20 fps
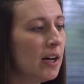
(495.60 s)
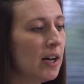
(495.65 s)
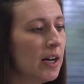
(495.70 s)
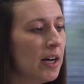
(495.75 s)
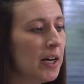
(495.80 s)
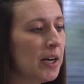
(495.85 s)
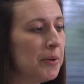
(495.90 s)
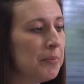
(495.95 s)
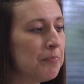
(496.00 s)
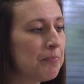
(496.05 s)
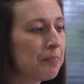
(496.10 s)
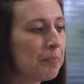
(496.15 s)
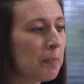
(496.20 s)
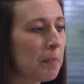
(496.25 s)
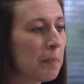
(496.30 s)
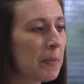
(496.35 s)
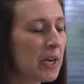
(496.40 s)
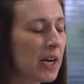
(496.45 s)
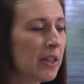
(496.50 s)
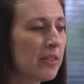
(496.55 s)
Um,
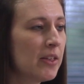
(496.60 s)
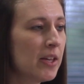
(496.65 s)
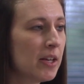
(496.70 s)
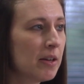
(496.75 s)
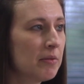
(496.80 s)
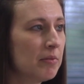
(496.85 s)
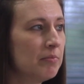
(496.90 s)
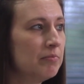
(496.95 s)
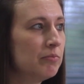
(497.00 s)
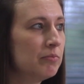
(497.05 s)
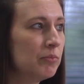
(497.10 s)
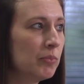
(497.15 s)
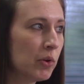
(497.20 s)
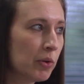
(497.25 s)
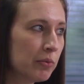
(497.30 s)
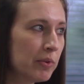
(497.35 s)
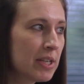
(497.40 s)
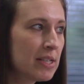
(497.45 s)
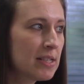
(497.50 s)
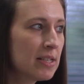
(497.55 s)
but I think more
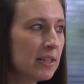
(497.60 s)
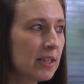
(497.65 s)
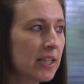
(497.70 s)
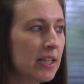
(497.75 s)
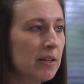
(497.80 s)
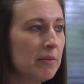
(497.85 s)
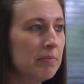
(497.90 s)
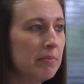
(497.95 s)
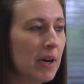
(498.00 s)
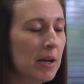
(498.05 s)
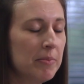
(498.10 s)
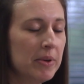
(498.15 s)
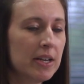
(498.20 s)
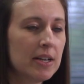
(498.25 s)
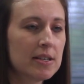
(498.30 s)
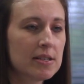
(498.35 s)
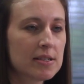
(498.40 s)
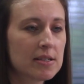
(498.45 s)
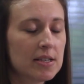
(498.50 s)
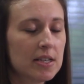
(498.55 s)
recently, my
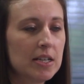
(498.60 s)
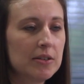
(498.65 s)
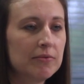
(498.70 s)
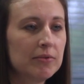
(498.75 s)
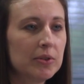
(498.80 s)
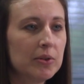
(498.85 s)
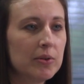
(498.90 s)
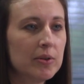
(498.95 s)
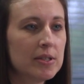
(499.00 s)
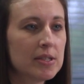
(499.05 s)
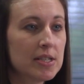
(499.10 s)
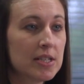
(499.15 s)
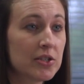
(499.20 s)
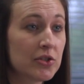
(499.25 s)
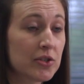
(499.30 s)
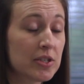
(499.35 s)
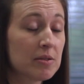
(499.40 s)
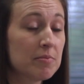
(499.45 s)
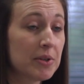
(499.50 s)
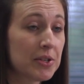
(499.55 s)
biggest influence is
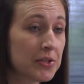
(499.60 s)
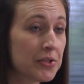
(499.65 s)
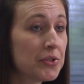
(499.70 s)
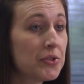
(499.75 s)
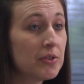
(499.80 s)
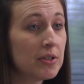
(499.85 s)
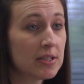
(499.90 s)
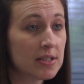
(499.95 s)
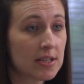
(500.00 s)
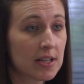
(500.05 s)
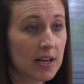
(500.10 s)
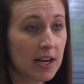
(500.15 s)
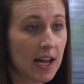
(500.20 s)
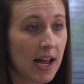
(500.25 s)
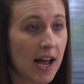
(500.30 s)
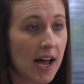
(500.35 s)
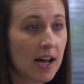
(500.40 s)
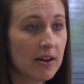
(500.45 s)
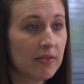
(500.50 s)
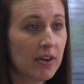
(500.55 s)
just my students that I
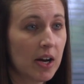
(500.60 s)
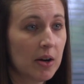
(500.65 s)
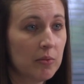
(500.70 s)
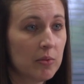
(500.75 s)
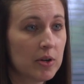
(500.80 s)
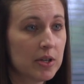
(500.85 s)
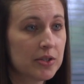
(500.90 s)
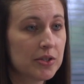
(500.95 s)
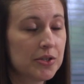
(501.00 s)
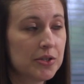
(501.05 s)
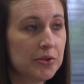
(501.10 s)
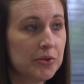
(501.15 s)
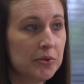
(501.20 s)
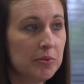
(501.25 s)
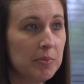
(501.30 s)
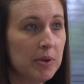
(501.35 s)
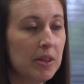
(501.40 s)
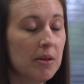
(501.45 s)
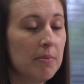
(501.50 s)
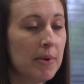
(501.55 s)
have. I want to
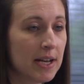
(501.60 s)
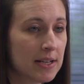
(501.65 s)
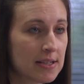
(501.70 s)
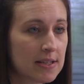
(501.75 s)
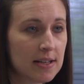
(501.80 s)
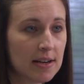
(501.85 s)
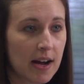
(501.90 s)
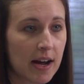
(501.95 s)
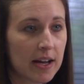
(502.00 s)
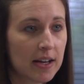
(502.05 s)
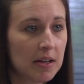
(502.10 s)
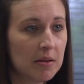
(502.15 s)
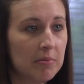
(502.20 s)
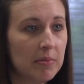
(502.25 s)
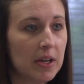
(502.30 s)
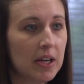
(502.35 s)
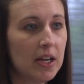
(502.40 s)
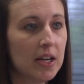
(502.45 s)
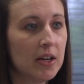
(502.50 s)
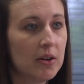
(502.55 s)
be the best that I can
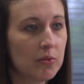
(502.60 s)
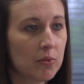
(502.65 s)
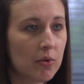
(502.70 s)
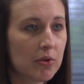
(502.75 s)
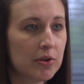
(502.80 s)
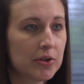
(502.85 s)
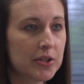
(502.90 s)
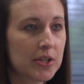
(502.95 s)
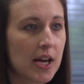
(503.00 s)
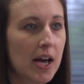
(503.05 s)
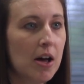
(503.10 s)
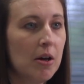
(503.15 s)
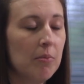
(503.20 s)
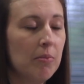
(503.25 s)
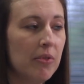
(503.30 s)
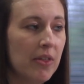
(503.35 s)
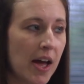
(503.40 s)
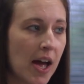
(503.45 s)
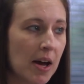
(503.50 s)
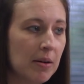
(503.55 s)
be in order to help
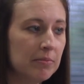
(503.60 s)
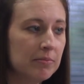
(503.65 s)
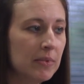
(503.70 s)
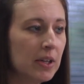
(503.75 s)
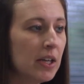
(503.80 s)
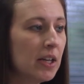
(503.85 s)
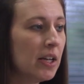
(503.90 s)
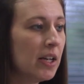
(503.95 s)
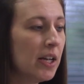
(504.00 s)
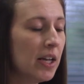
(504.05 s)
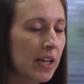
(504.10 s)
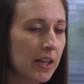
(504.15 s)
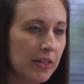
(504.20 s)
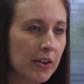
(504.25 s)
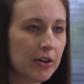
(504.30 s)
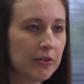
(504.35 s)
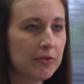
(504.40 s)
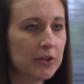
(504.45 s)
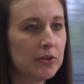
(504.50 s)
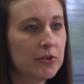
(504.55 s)
them in
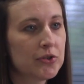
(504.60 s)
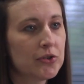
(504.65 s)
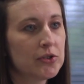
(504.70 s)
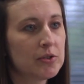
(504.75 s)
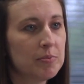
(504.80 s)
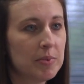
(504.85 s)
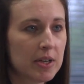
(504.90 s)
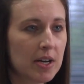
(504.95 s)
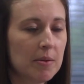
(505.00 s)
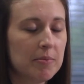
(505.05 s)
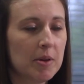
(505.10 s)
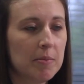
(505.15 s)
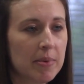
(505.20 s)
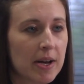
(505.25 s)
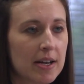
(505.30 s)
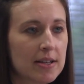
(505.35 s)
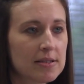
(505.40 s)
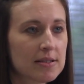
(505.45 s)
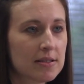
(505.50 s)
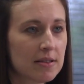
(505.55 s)
their futures become the
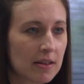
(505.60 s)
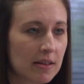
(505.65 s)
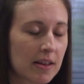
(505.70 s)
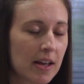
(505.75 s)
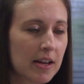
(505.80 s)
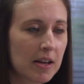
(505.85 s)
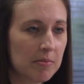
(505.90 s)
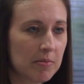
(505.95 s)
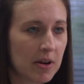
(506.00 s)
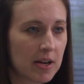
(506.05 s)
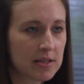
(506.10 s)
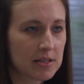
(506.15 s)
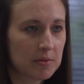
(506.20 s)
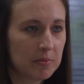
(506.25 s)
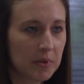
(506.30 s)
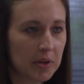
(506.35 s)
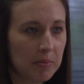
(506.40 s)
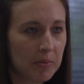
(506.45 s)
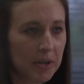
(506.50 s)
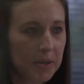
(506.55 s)
best that they can
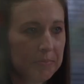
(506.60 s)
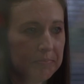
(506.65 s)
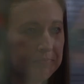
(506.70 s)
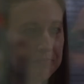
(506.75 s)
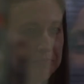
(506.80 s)
possibly be?